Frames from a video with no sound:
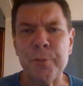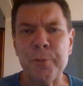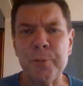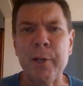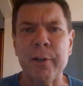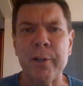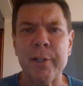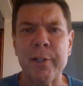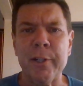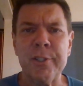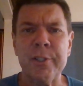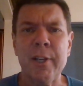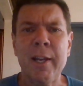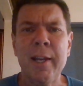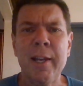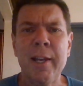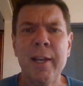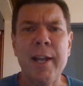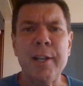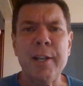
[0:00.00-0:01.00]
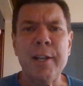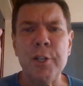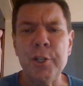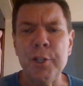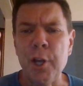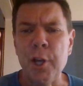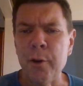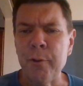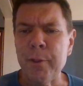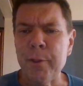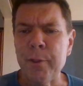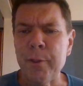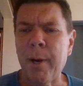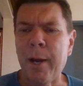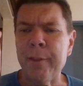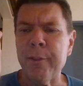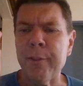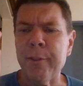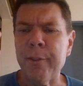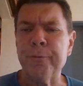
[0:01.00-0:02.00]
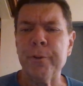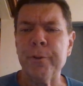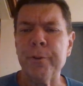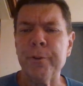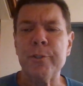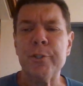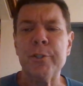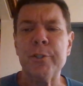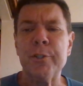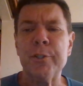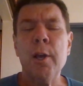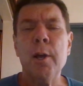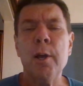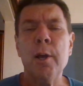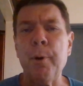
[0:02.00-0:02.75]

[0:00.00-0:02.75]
spirits and to know them by their fruits